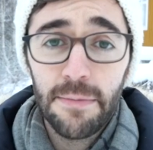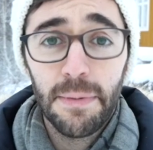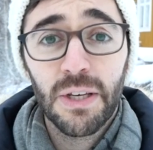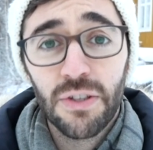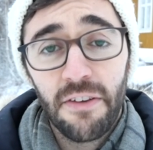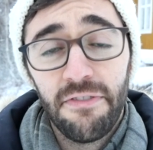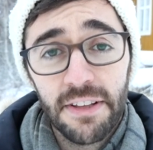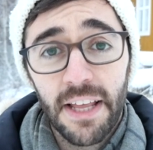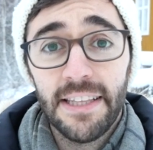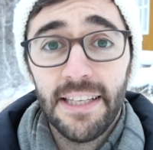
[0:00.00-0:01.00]
and because I
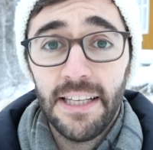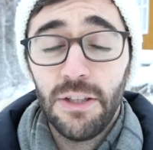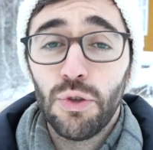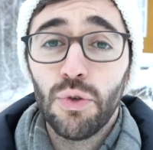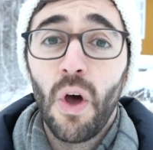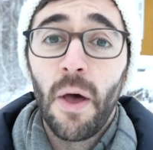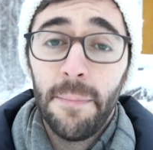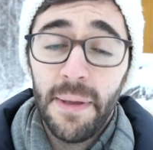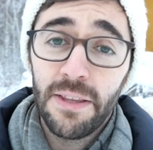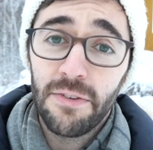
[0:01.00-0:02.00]
felt I needed to
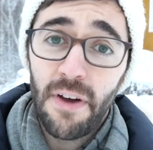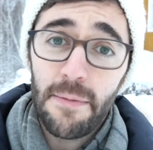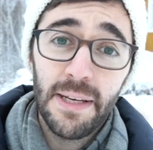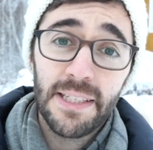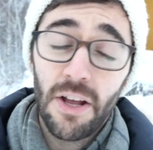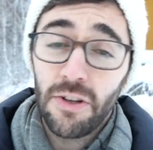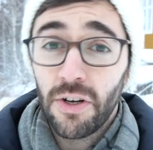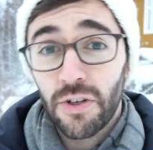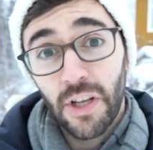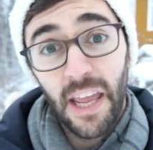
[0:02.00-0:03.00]
meet the family
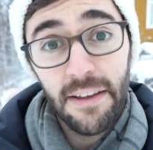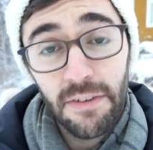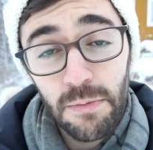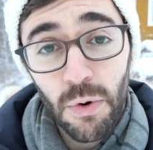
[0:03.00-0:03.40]
standard even